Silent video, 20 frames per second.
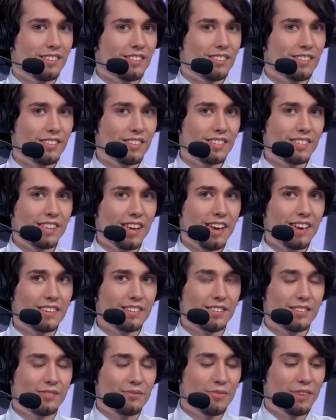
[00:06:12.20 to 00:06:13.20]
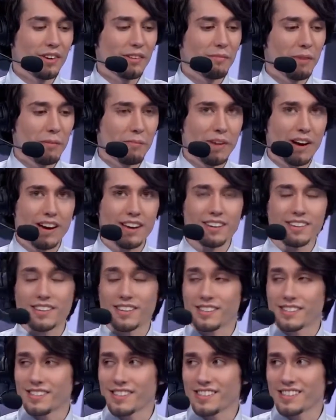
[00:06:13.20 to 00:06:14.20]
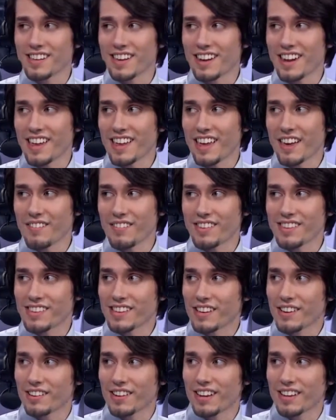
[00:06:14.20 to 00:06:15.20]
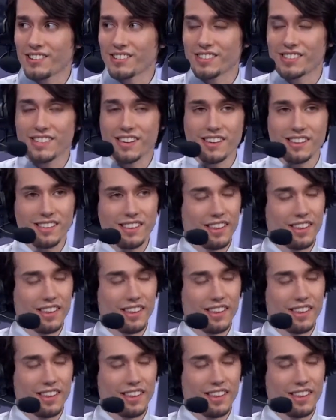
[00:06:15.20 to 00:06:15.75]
Dude, this guy is just reading my mind because he's saying everything I would actually say.